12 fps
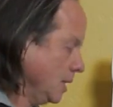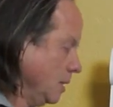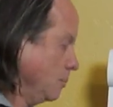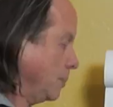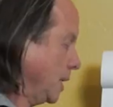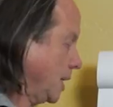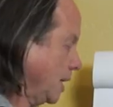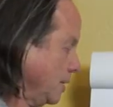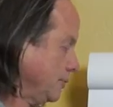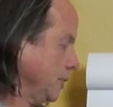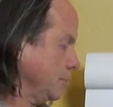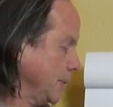Be
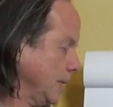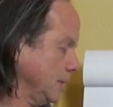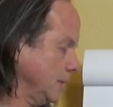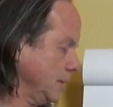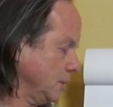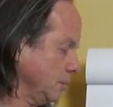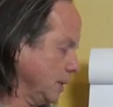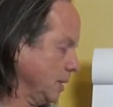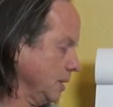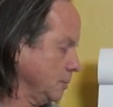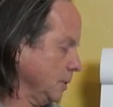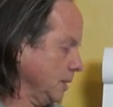careful about this one
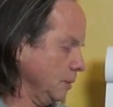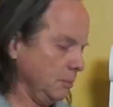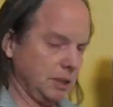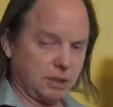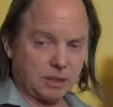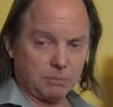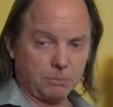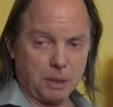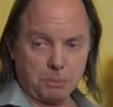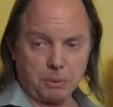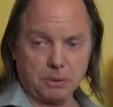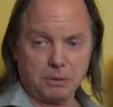because we're going to meet some
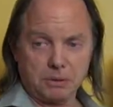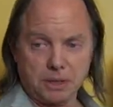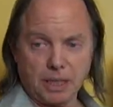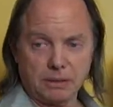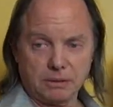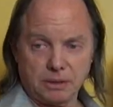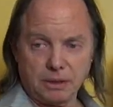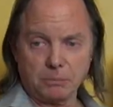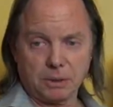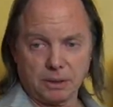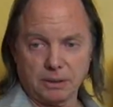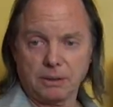people who sound
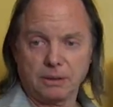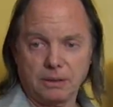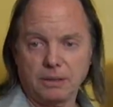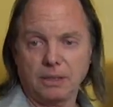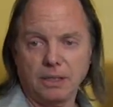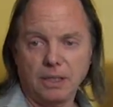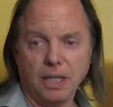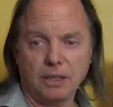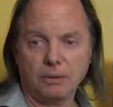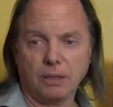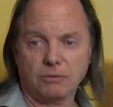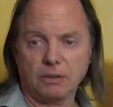similar, and you
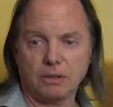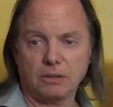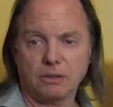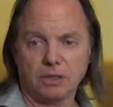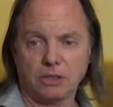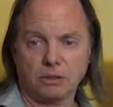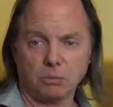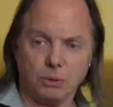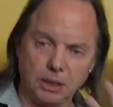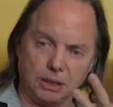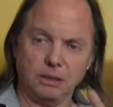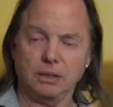have to learn. There's
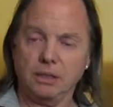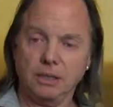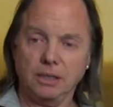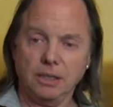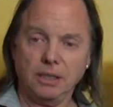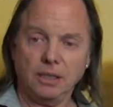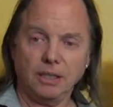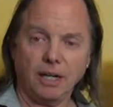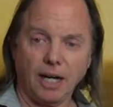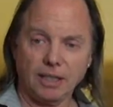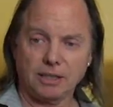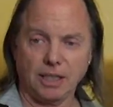3
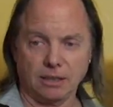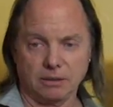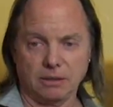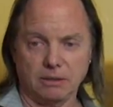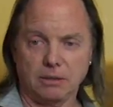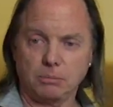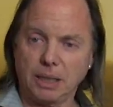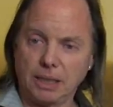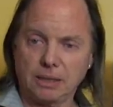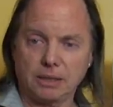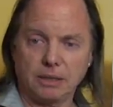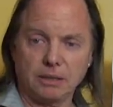ah sounds in Tibetan,
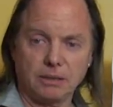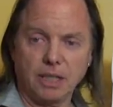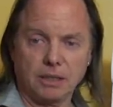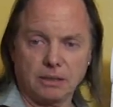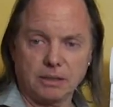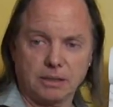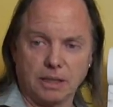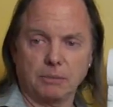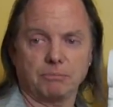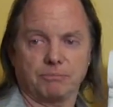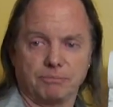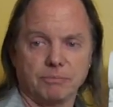and they're not the same.
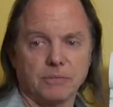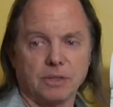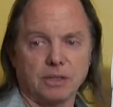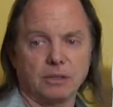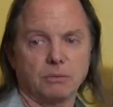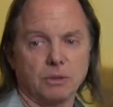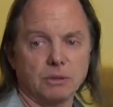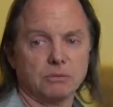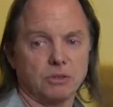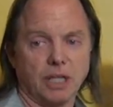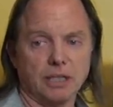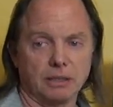So we'll
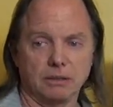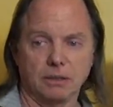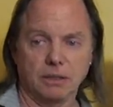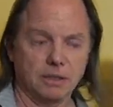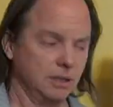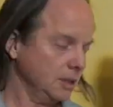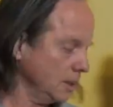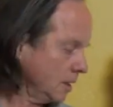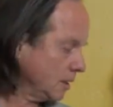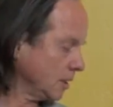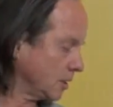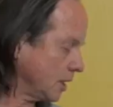try to
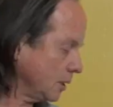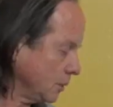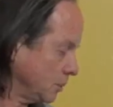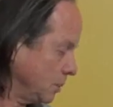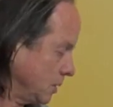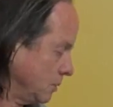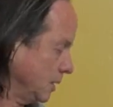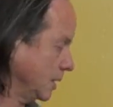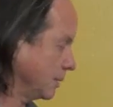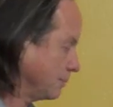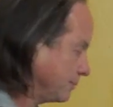distinguish between them.